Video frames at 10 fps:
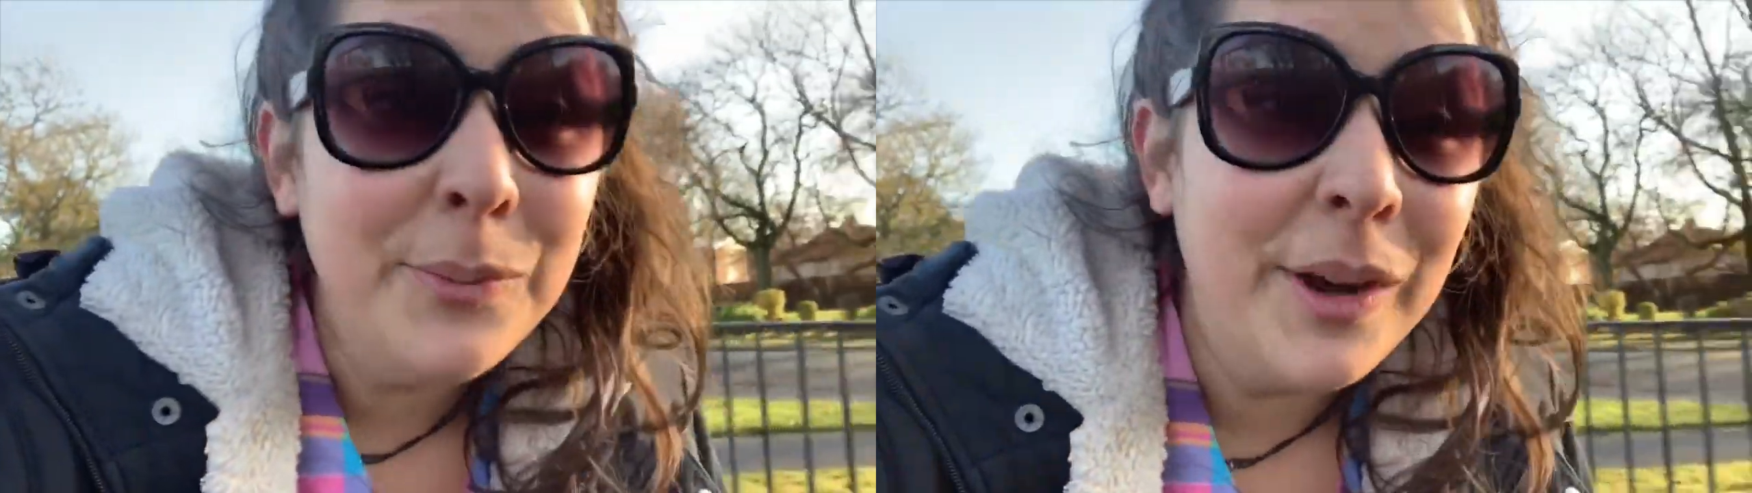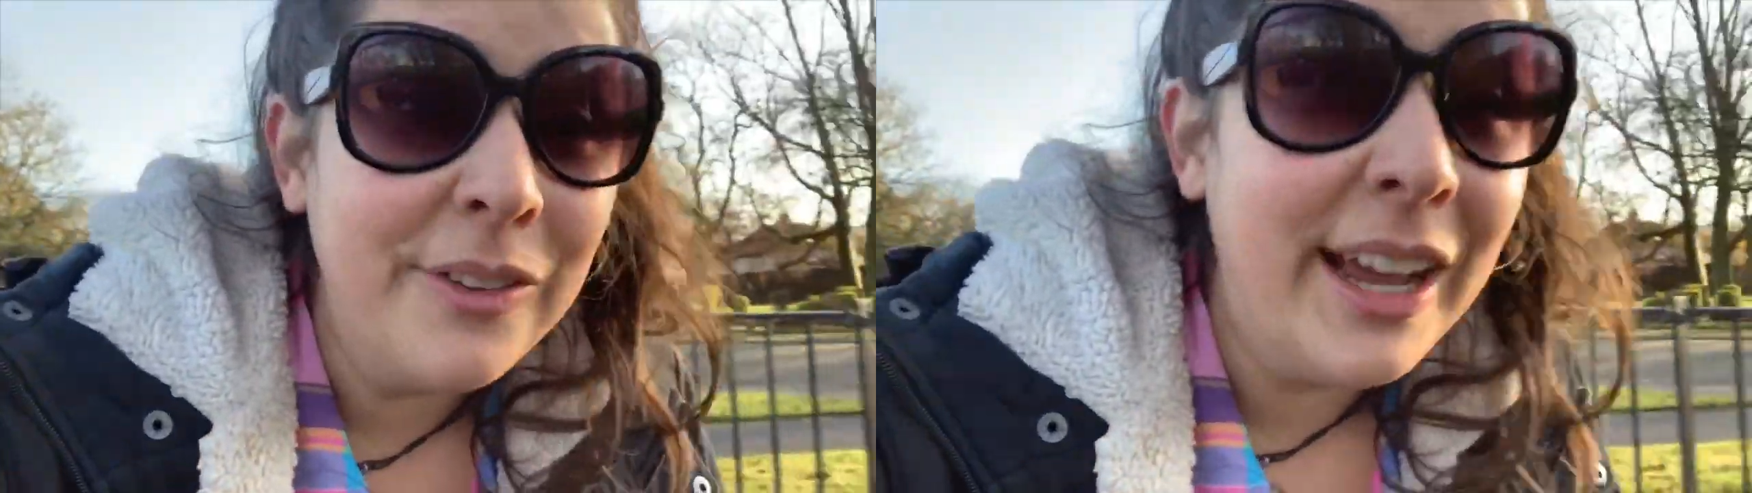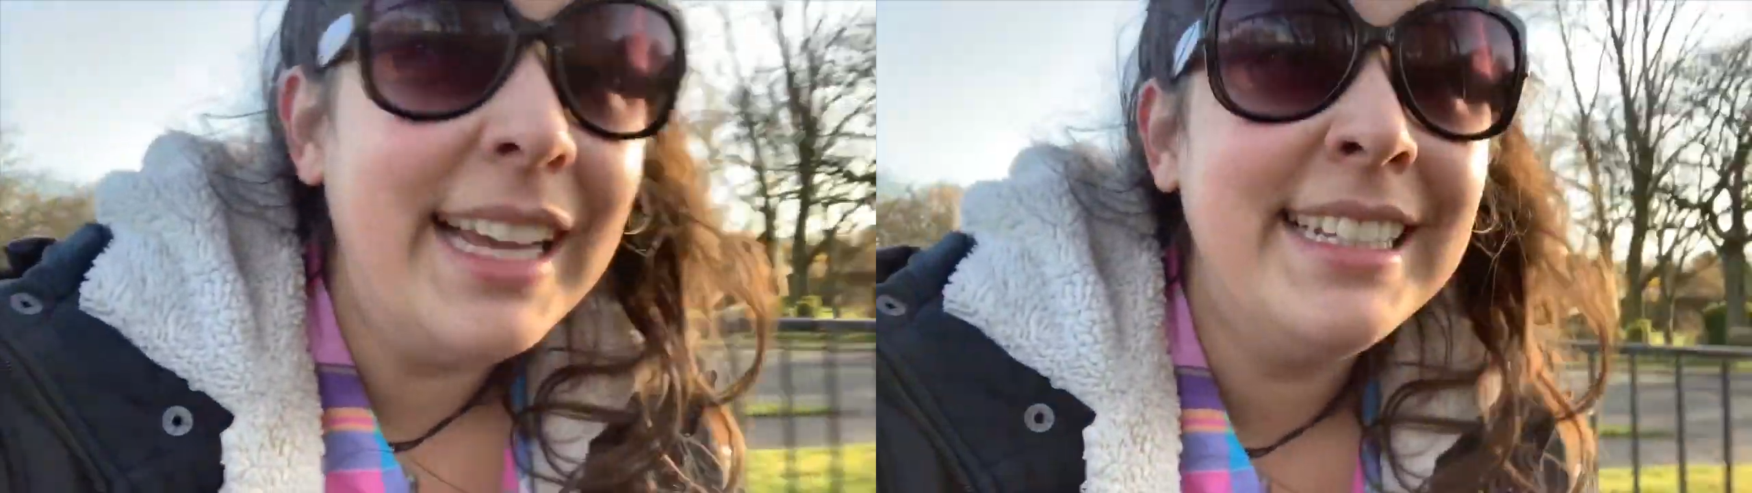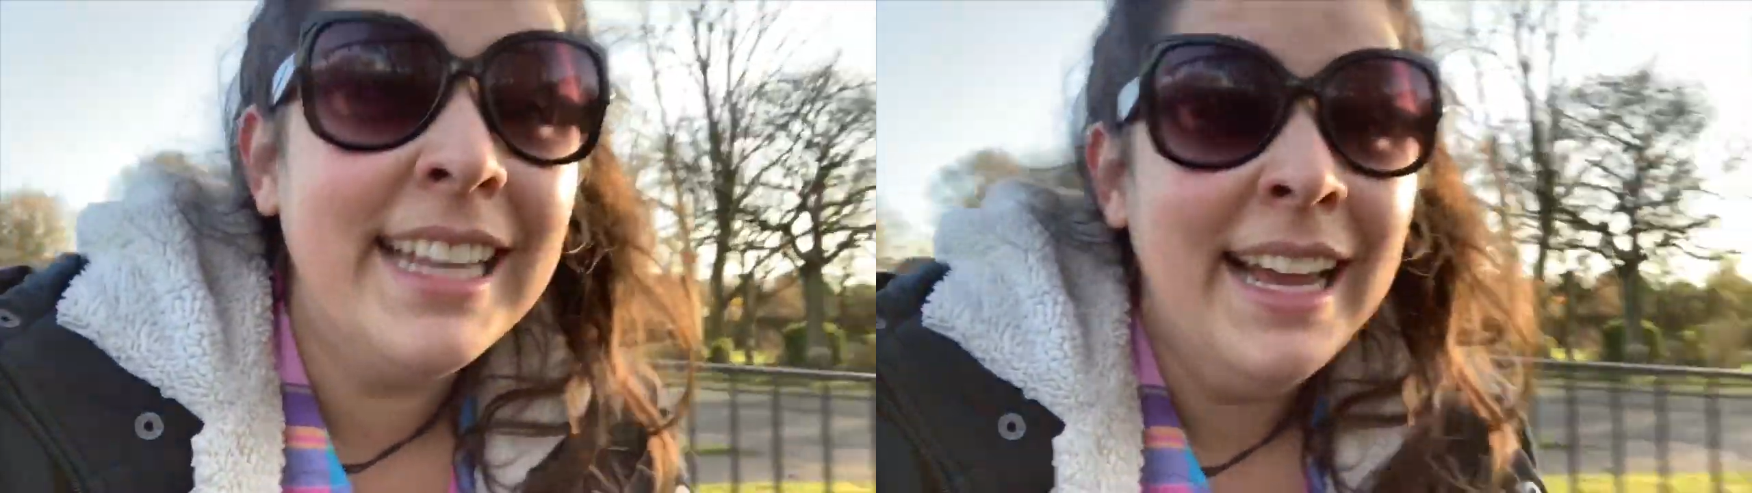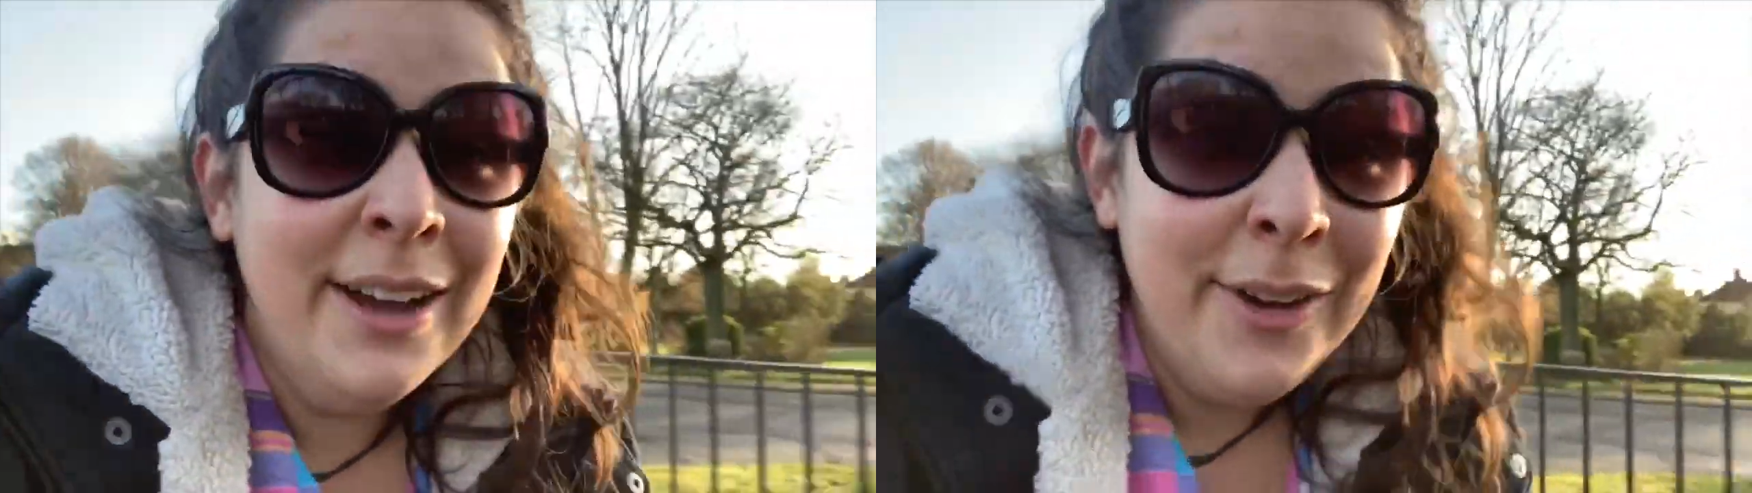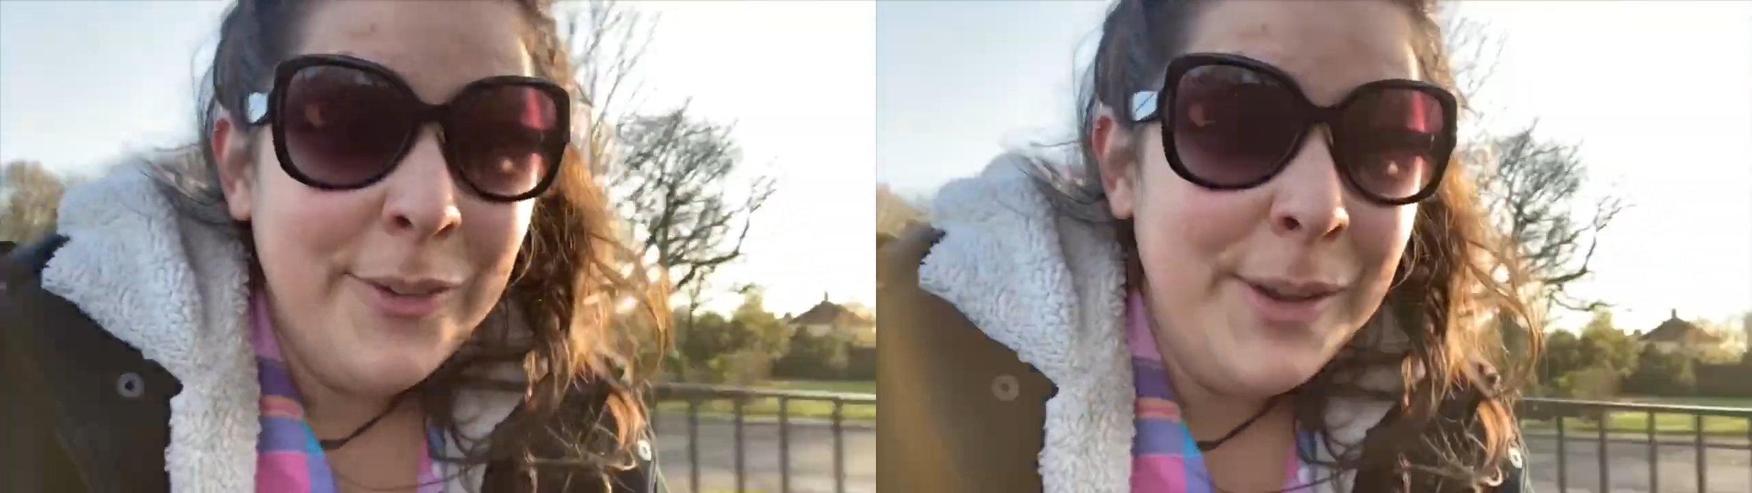of breath guys we